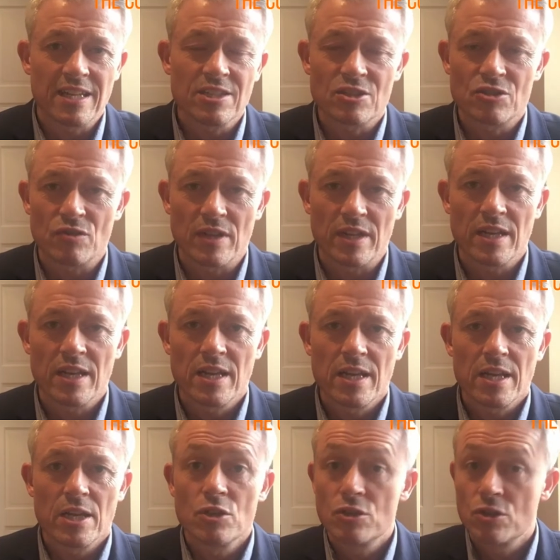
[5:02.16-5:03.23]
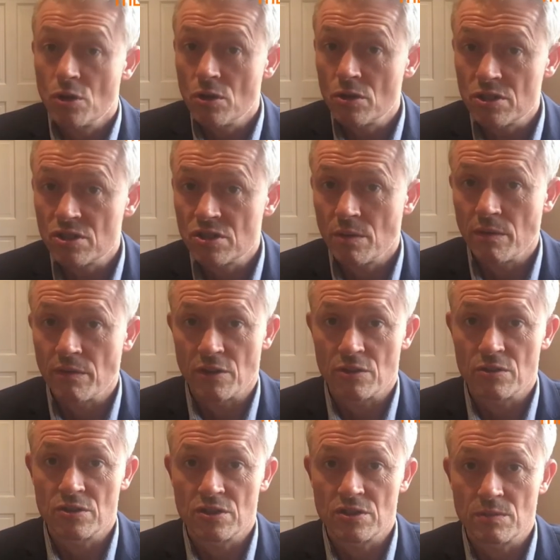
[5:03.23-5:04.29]
industry. Talk to some of your
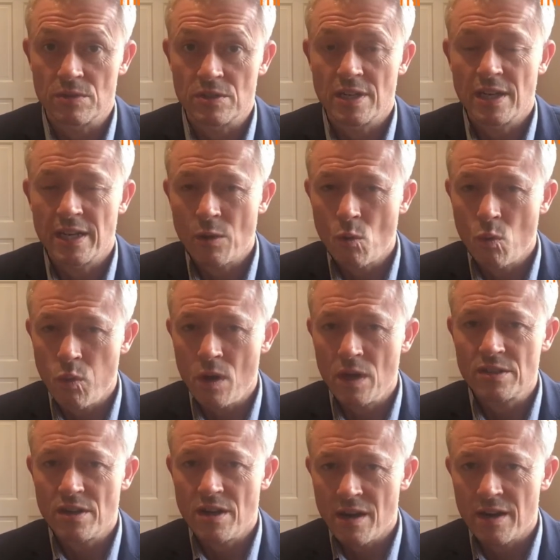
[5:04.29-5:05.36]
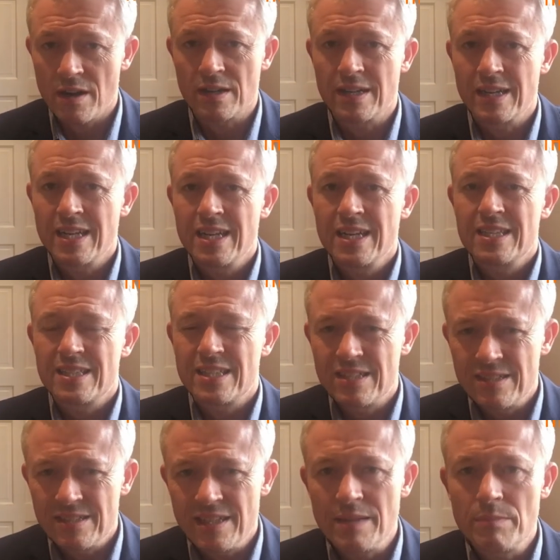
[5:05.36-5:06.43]
customers. Like, what are the
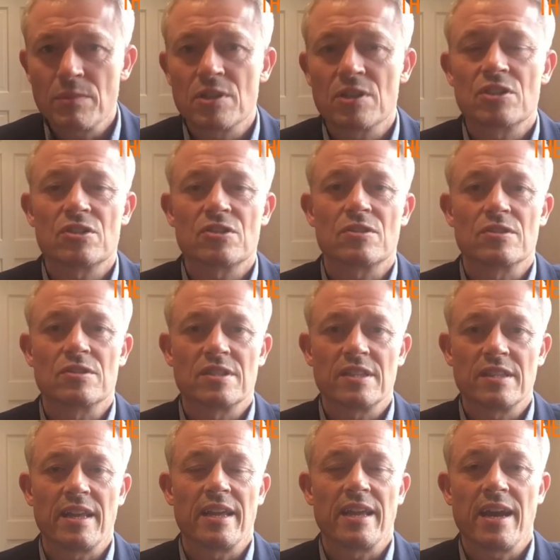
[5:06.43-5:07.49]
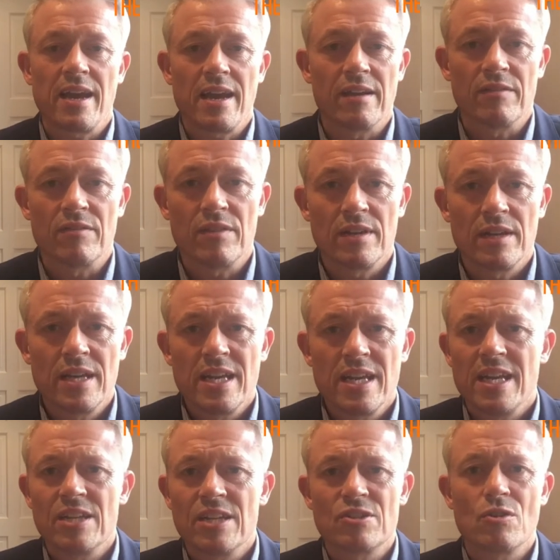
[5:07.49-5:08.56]
deep concerns that they have?
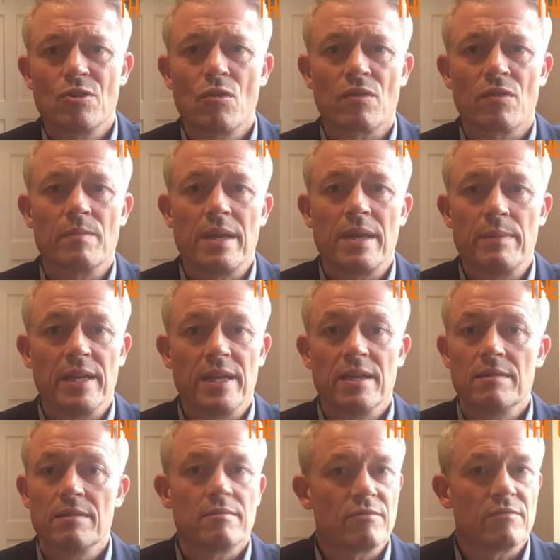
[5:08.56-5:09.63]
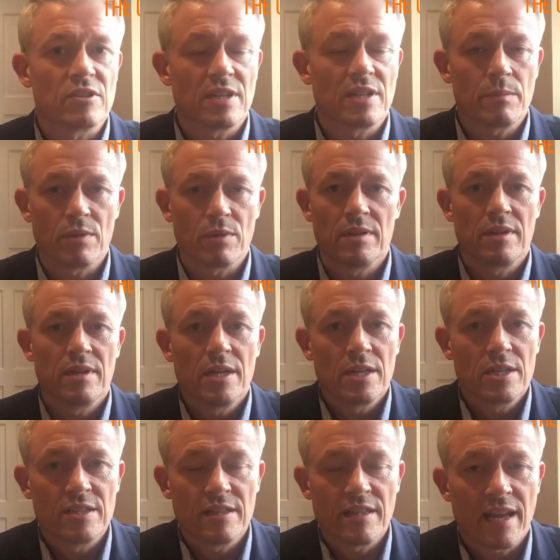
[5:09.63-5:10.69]
Is it over maybe, for example,
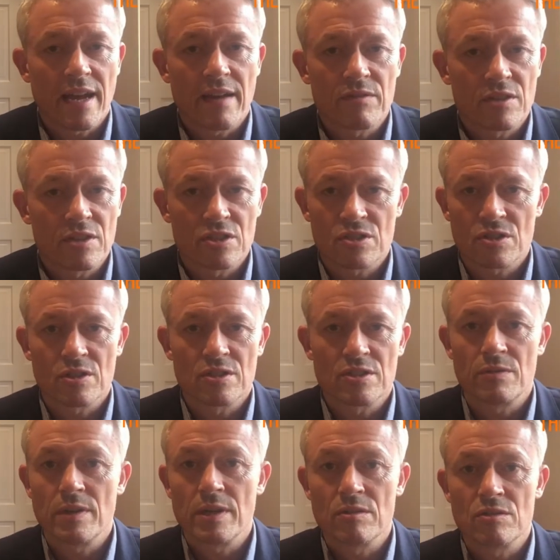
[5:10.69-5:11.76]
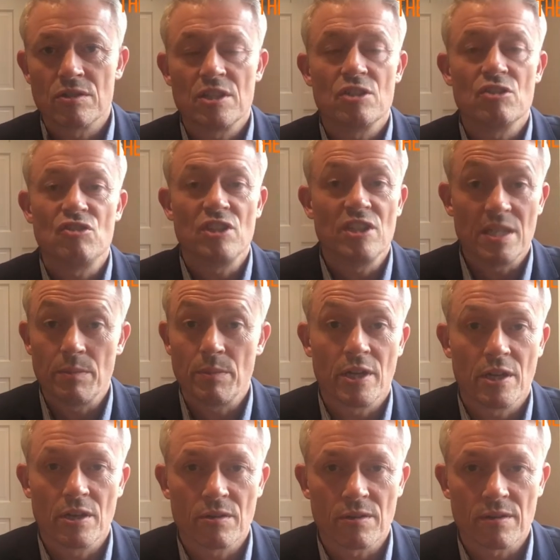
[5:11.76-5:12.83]
did they have concerns around
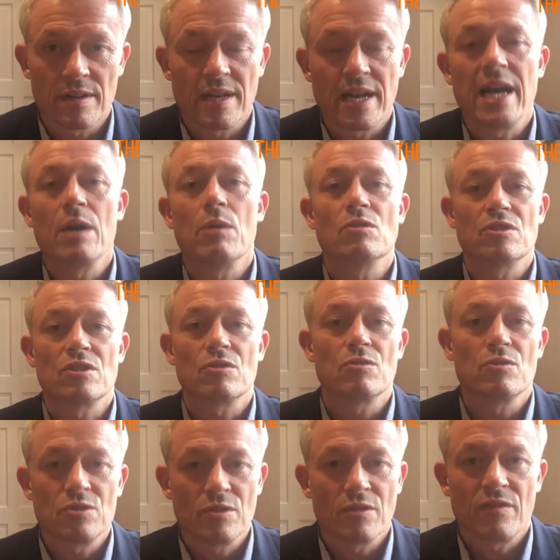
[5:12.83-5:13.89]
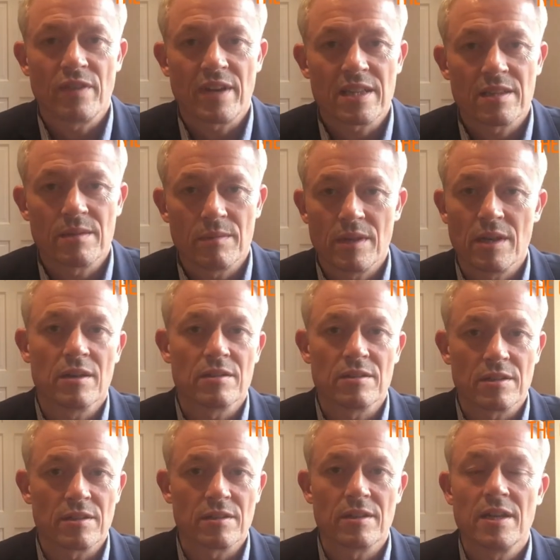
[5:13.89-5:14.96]
GDPR? How was it going to affect them
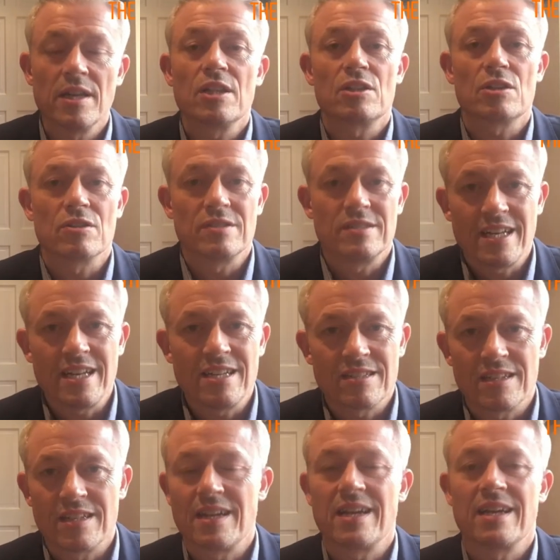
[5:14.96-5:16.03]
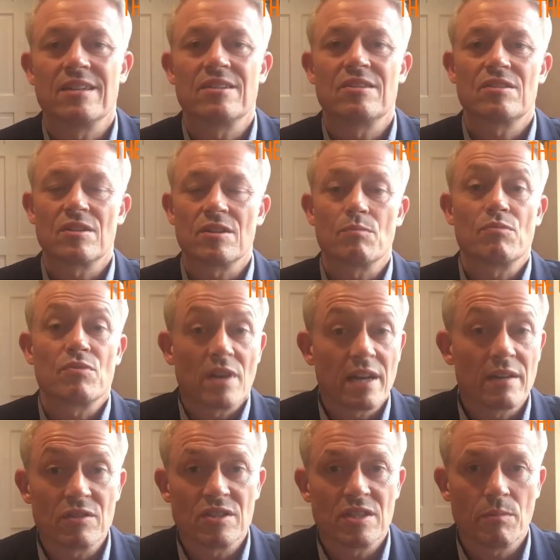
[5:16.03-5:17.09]
on their data and their
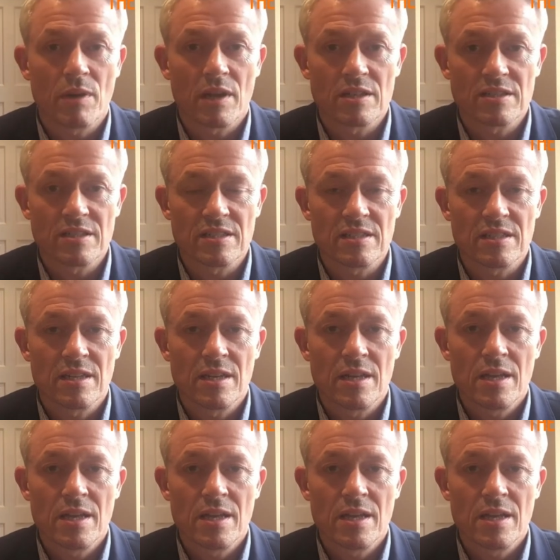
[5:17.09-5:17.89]
privacy policies?